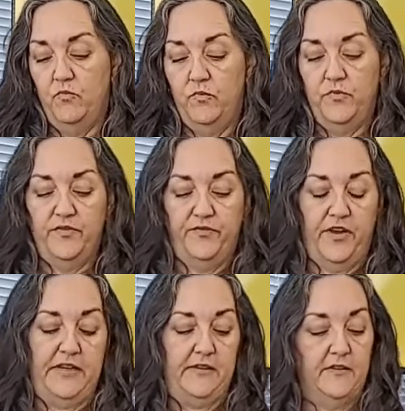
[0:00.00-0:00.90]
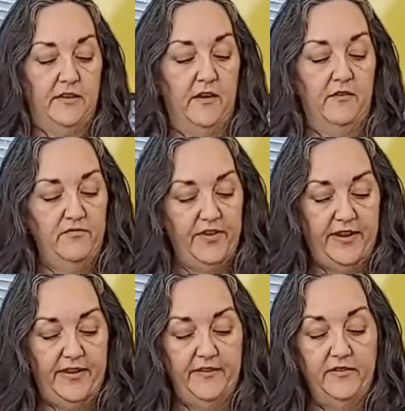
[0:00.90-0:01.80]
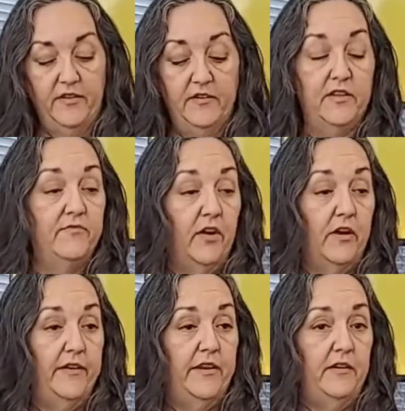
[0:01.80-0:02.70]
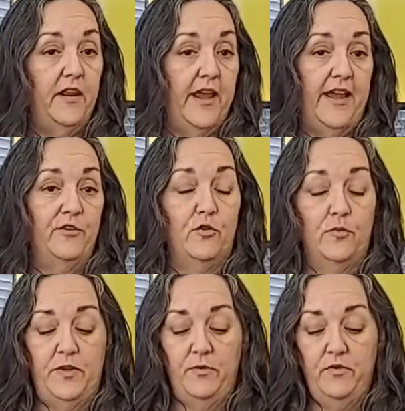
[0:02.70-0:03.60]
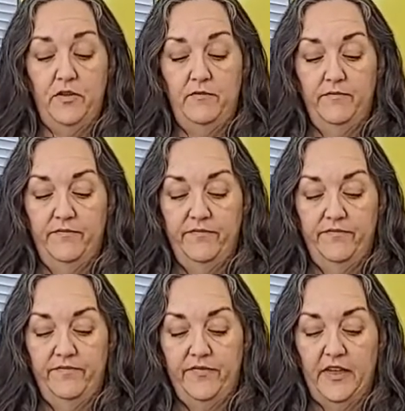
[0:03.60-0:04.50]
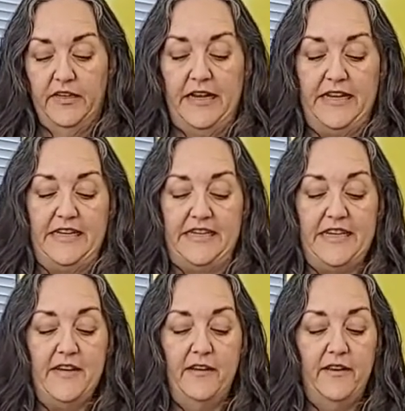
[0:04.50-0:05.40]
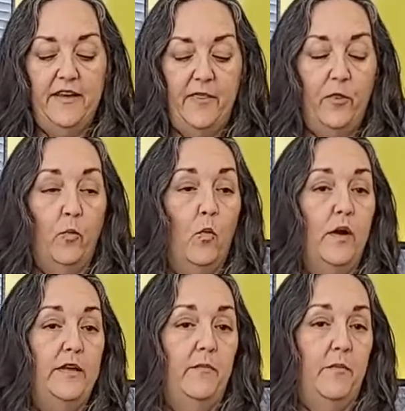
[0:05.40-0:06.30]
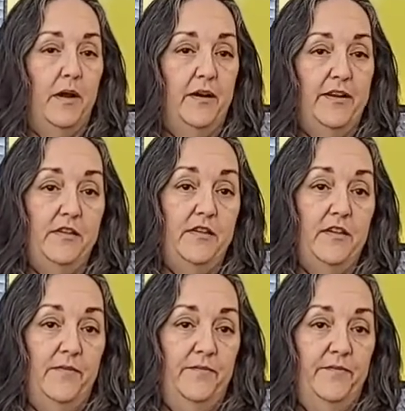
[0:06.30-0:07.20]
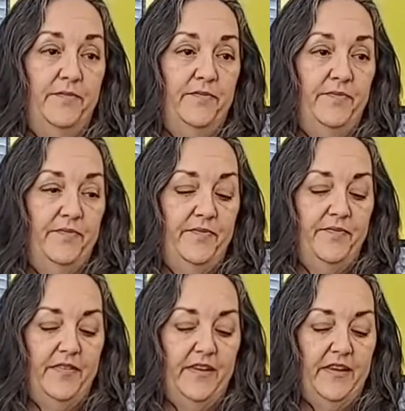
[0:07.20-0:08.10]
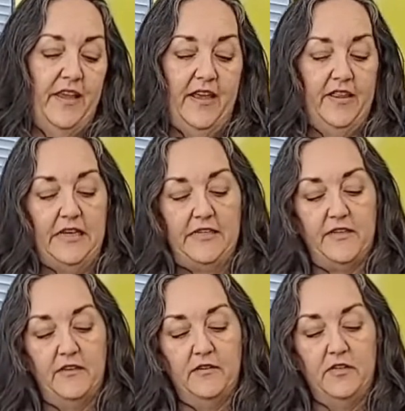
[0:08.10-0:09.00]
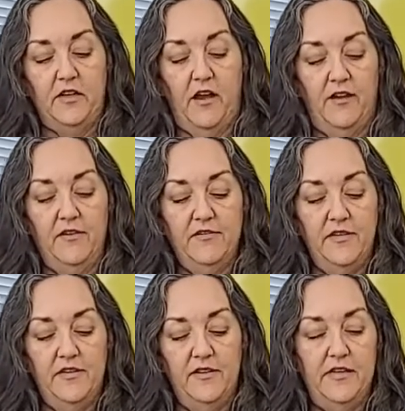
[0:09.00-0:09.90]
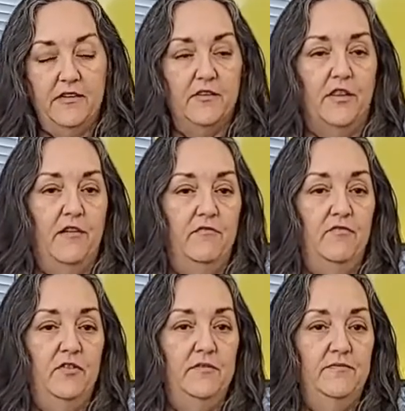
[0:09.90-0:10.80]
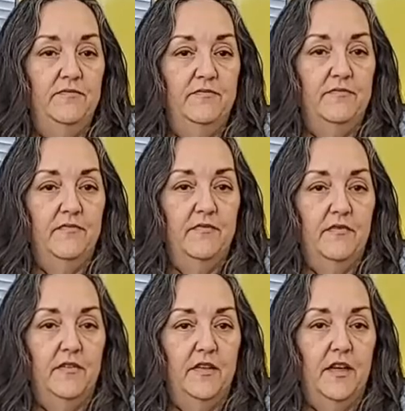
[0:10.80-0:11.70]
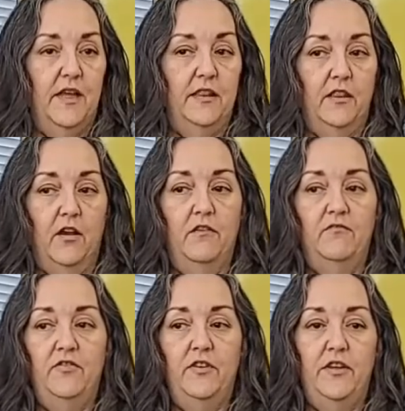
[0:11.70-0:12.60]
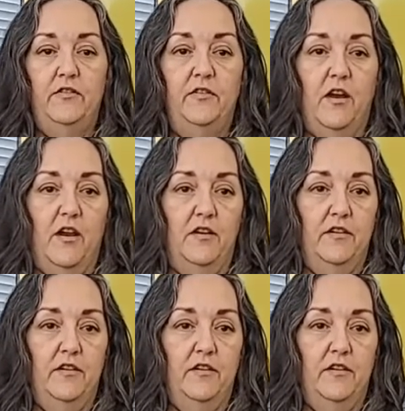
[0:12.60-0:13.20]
defines love as a divine attribute, an idea in the one mind. And it says, God is love, and love is God.